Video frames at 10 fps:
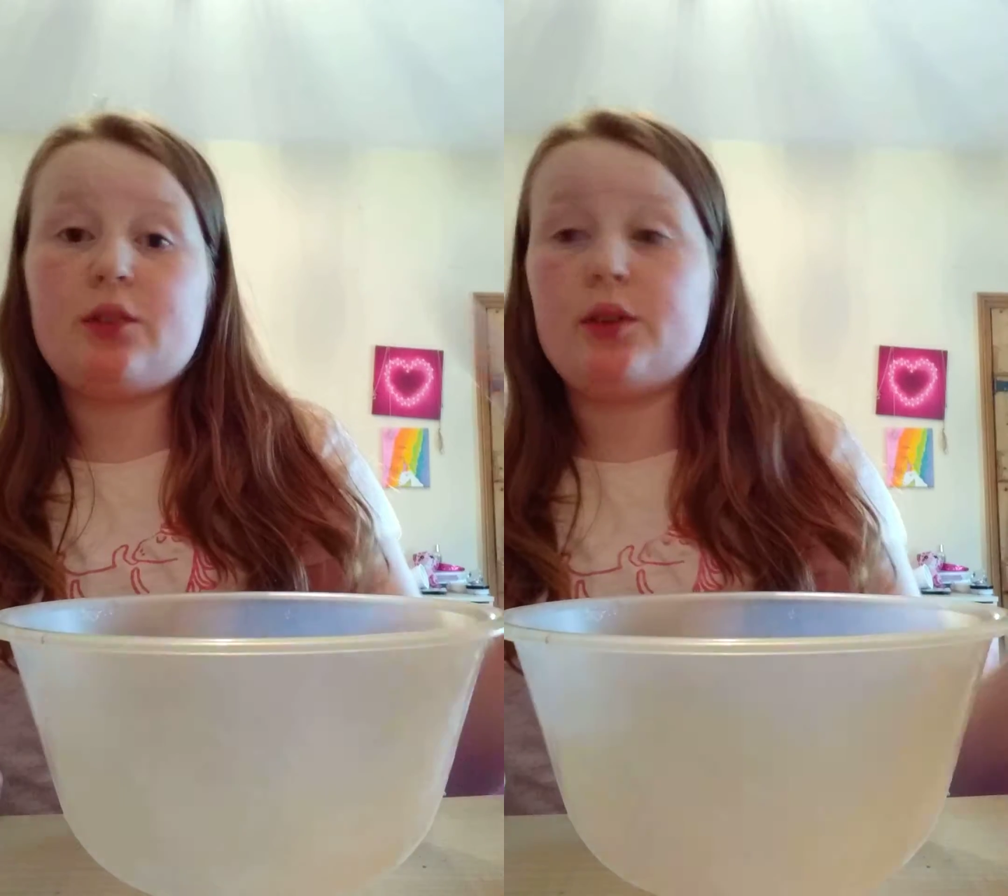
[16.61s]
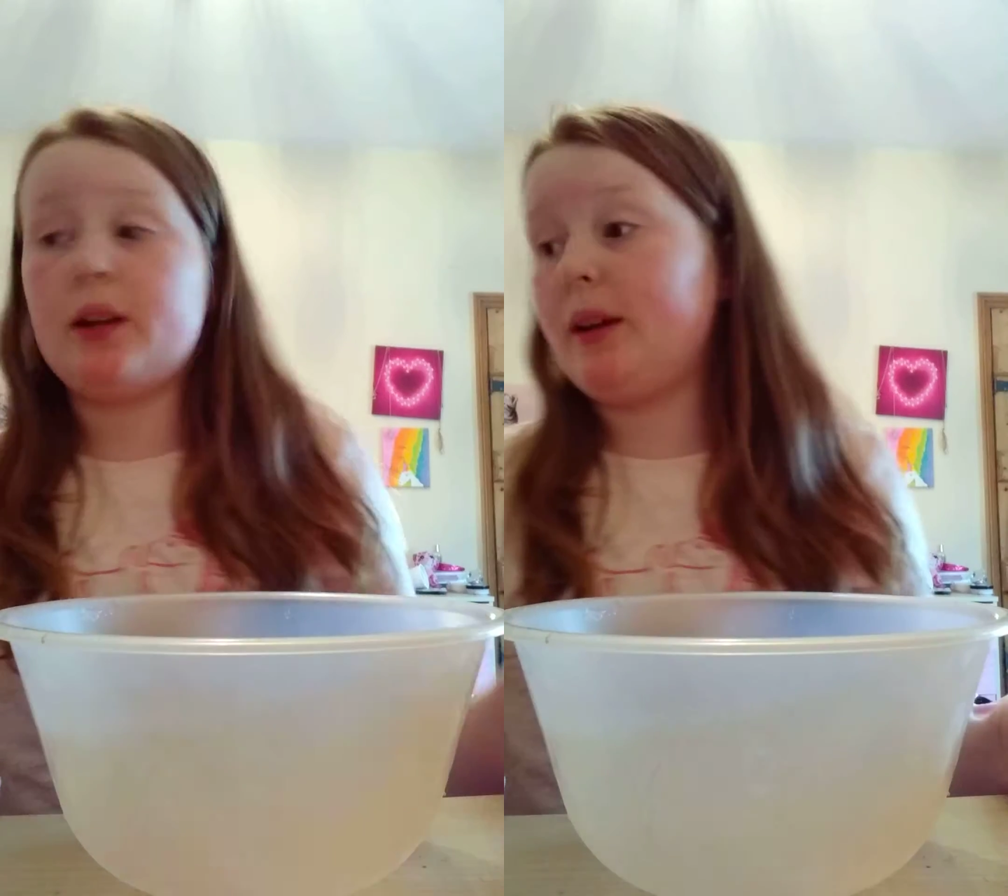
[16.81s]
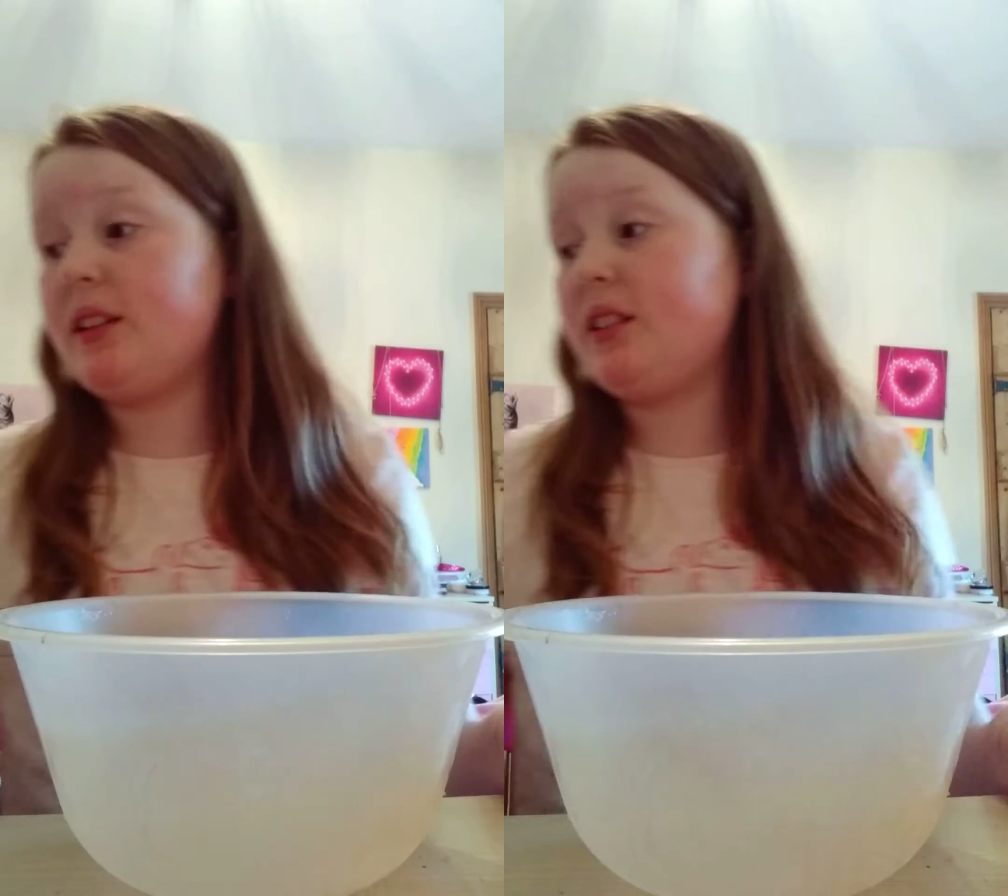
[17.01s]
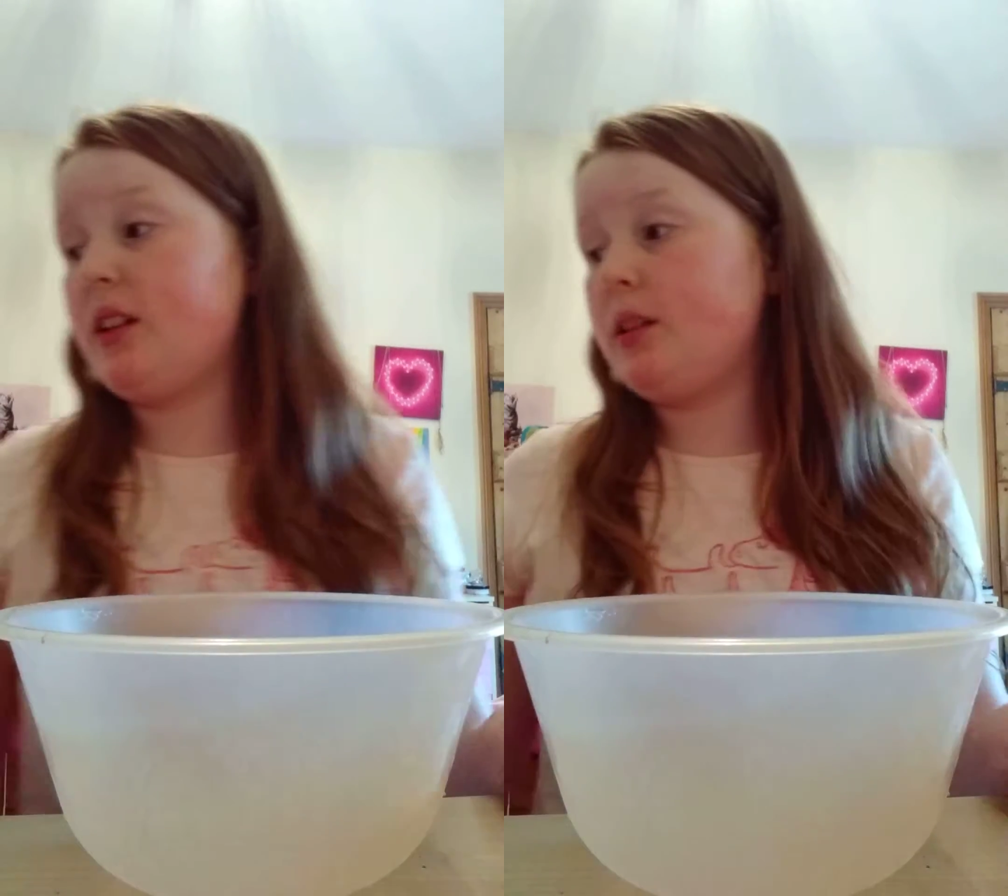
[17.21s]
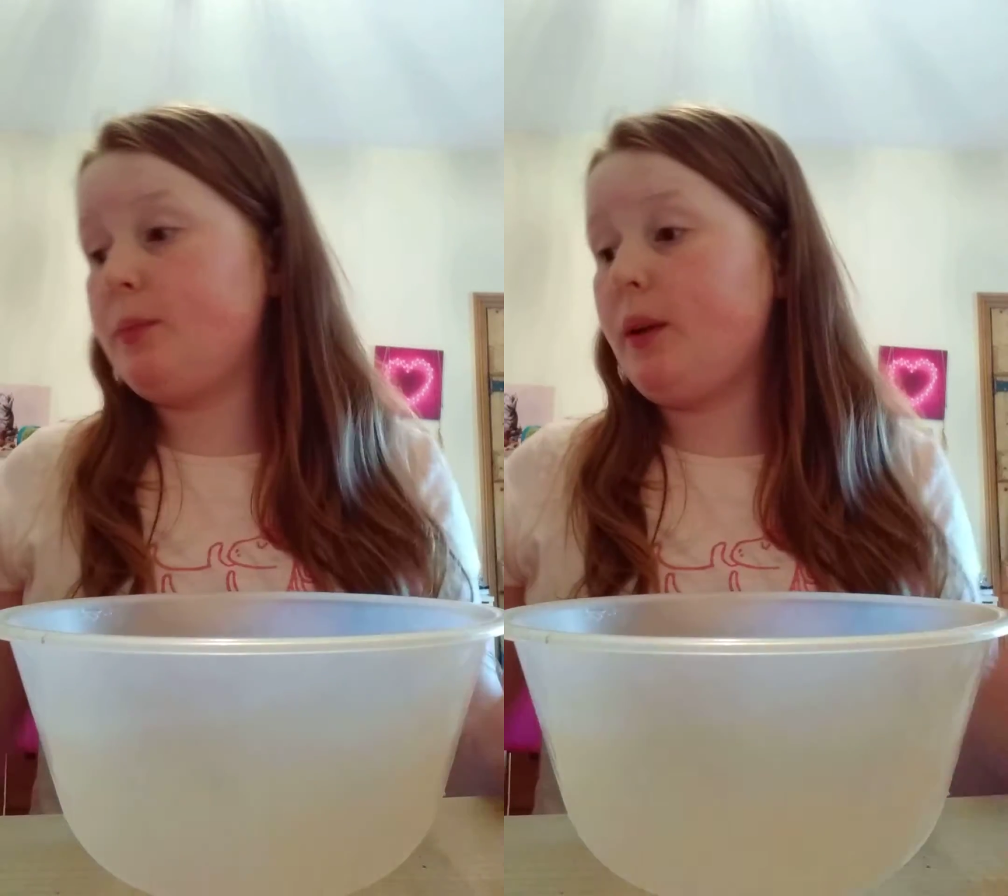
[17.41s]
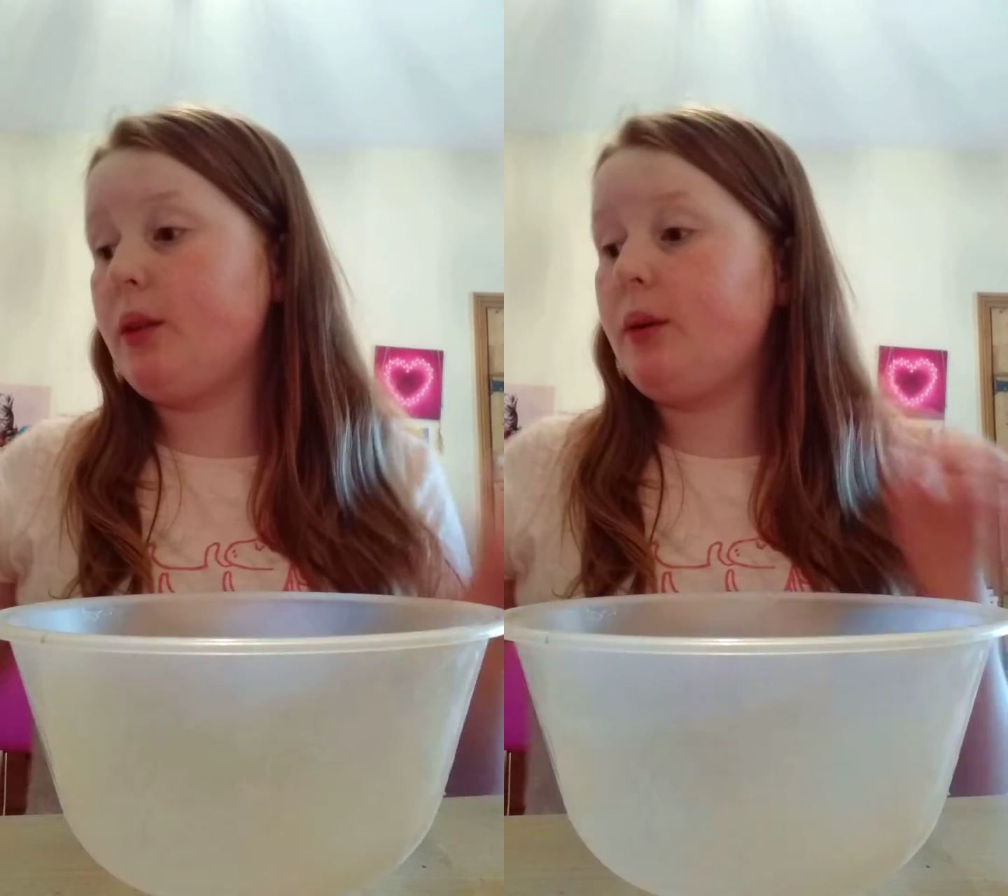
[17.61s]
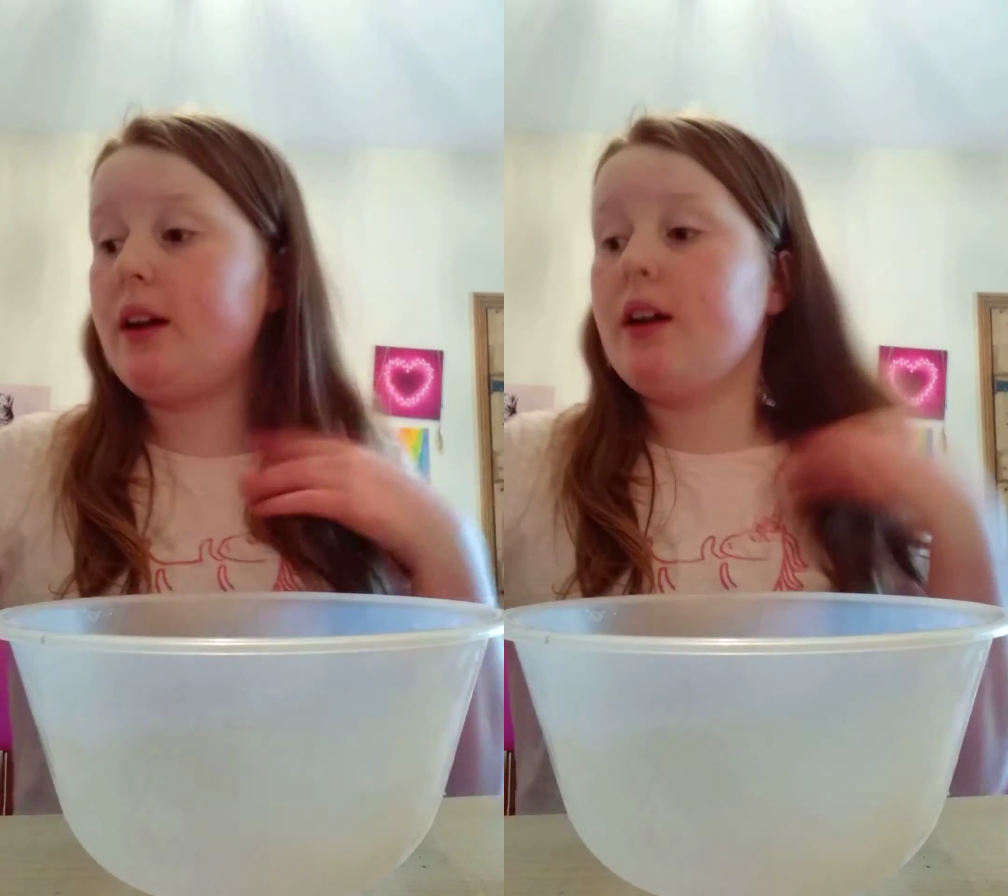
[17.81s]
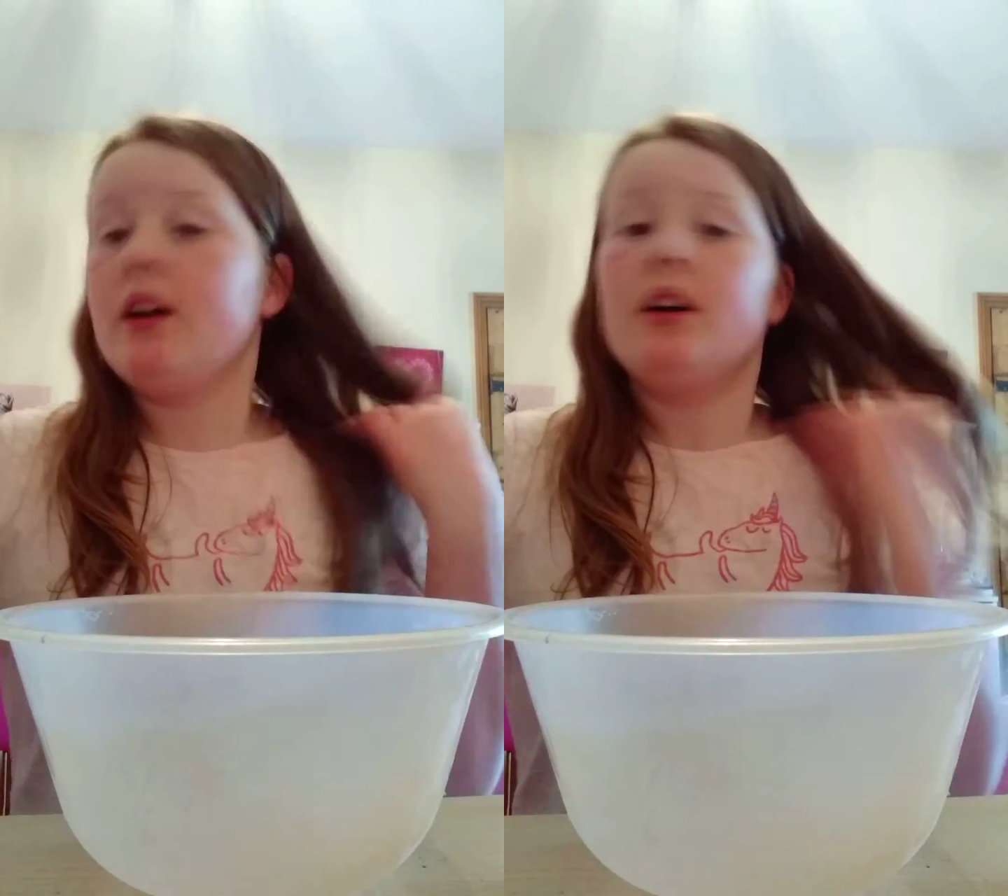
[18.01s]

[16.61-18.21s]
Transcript: acrylic paint colours, by the way.